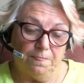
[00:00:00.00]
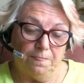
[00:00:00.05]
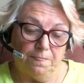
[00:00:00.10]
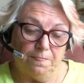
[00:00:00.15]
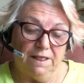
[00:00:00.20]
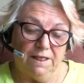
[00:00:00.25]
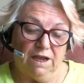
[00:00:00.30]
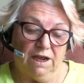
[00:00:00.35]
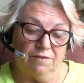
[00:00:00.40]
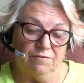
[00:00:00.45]

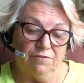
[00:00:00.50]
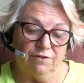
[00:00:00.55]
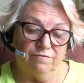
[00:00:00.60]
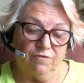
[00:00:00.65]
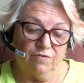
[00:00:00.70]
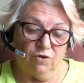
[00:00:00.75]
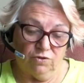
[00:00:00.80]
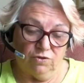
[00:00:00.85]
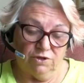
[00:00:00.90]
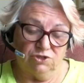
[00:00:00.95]
and the
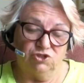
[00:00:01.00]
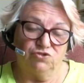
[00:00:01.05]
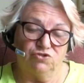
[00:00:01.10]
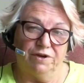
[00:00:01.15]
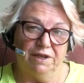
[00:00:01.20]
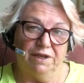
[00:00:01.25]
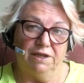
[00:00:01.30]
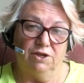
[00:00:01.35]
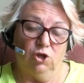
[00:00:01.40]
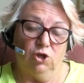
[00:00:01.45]

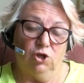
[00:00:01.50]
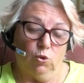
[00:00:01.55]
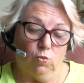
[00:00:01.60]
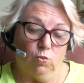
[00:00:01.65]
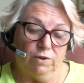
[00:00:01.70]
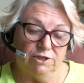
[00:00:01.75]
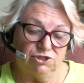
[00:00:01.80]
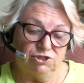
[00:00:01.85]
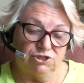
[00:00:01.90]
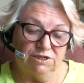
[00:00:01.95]
voluntary,
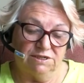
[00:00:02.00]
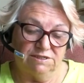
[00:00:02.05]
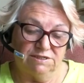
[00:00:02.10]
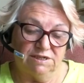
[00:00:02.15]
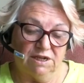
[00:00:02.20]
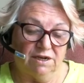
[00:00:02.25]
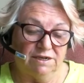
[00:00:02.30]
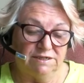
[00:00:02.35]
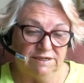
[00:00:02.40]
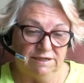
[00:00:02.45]
which is
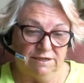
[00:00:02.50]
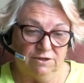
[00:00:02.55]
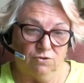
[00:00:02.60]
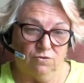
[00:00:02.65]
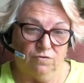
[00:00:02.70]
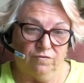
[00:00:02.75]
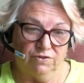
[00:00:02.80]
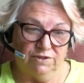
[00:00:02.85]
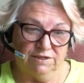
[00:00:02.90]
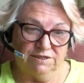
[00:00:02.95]
ideal
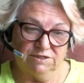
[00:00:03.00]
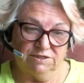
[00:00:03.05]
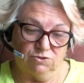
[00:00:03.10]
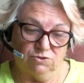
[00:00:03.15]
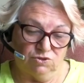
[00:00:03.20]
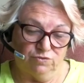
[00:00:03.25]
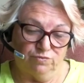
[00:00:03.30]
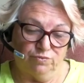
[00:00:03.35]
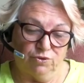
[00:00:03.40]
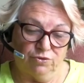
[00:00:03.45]
for this
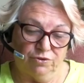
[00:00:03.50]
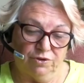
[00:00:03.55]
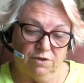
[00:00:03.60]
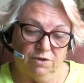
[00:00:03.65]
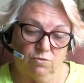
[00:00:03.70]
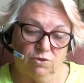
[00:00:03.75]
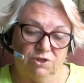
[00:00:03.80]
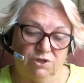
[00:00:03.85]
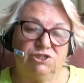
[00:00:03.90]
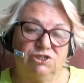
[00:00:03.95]
sort of product,
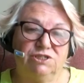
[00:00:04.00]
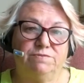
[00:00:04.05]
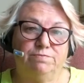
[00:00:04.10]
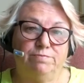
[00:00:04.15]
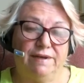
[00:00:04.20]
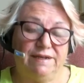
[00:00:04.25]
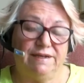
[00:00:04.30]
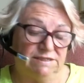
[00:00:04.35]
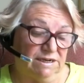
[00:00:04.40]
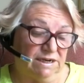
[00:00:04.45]
which is
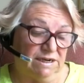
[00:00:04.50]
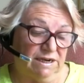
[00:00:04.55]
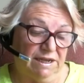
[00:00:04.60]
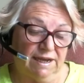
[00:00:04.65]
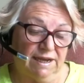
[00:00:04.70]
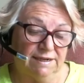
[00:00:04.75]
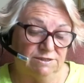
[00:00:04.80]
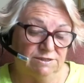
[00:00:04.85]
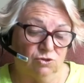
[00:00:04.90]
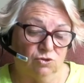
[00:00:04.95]
basically
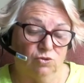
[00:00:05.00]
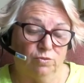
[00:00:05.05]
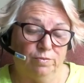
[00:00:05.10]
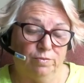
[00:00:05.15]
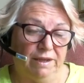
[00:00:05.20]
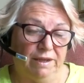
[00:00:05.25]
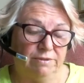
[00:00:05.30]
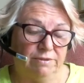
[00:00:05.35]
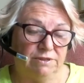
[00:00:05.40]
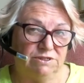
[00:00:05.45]
ad hoc
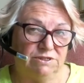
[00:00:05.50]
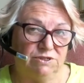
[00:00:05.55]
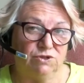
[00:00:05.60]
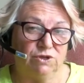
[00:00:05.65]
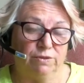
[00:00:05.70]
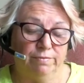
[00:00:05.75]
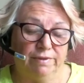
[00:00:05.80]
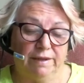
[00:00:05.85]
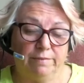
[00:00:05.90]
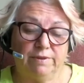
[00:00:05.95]
payments. You
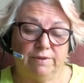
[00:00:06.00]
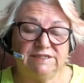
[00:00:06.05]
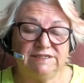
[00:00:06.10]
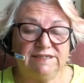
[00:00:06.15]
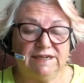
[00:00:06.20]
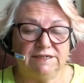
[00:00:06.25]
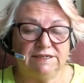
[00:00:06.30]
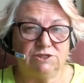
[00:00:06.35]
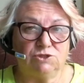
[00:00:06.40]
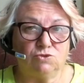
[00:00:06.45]
can pay by
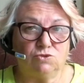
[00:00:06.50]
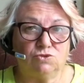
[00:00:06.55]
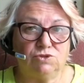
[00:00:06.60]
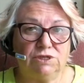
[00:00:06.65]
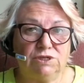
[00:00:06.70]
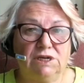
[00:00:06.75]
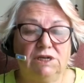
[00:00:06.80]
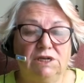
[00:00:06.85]
standing order,